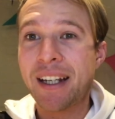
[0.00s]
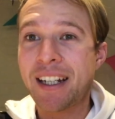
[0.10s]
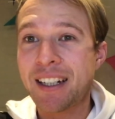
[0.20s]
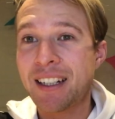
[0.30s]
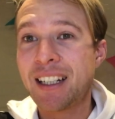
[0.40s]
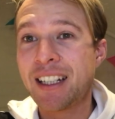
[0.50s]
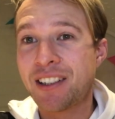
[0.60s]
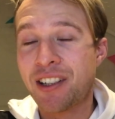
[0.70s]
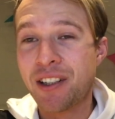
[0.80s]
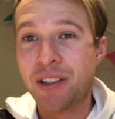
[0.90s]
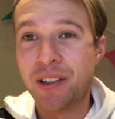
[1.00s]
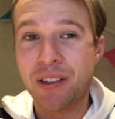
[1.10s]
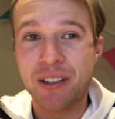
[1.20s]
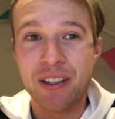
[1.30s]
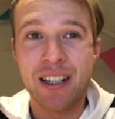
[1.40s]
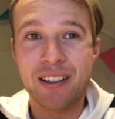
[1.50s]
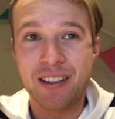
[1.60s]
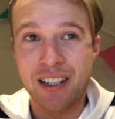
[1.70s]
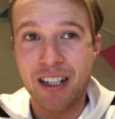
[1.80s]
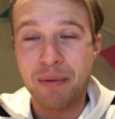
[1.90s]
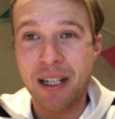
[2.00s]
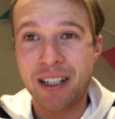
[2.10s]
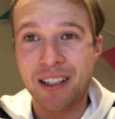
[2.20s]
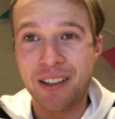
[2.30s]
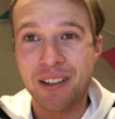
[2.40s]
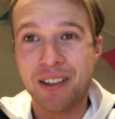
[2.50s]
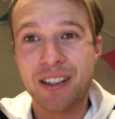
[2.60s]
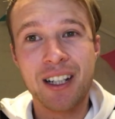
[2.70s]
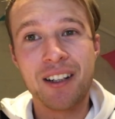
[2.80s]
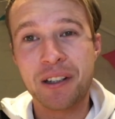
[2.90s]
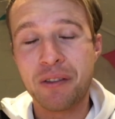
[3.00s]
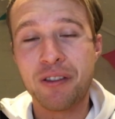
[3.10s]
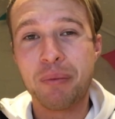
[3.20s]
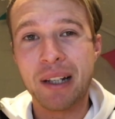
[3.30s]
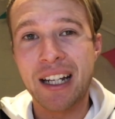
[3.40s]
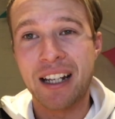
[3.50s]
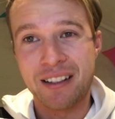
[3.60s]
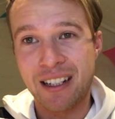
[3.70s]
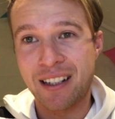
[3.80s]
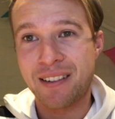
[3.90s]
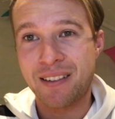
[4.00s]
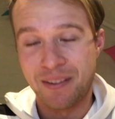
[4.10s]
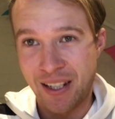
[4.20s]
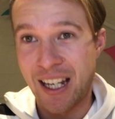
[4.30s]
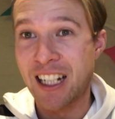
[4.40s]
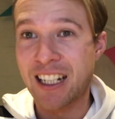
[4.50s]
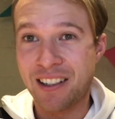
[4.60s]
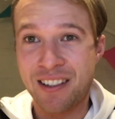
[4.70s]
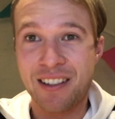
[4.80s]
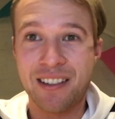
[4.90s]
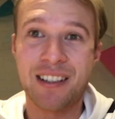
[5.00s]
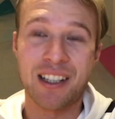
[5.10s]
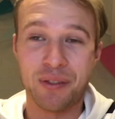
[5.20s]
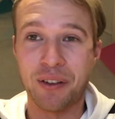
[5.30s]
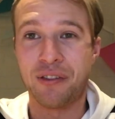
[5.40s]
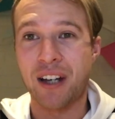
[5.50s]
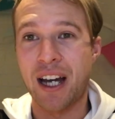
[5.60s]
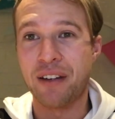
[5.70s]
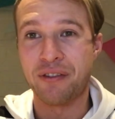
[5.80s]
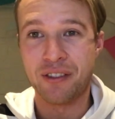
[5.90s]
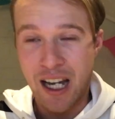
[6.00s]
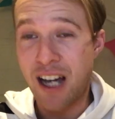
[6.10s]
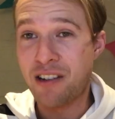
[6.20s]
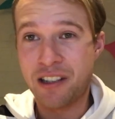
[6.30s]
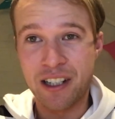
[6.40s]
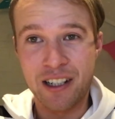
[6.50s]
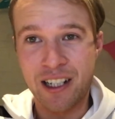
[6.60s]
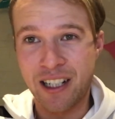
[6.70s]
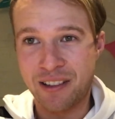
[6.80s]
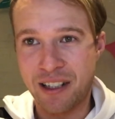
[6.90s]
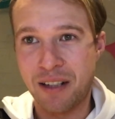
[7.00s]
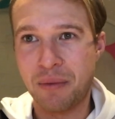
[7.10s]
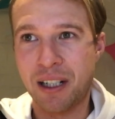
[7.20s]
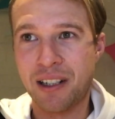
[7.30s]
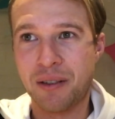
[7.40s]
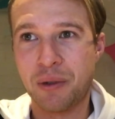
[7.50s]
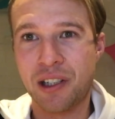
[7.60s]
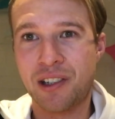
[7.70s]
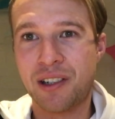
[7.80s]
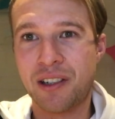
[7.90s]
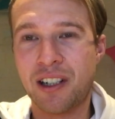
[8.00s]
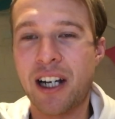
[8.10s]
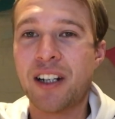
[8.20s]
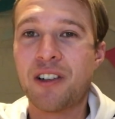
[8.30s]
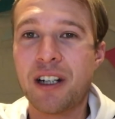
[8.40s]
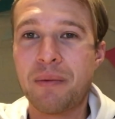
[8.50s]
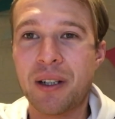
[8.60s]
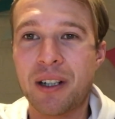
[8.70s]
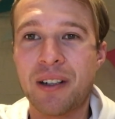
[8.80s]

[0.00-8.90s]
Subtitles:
playing in League 2 as a centre back. They're looking for players like at least 6'5", 190 centimetres, which I know I'm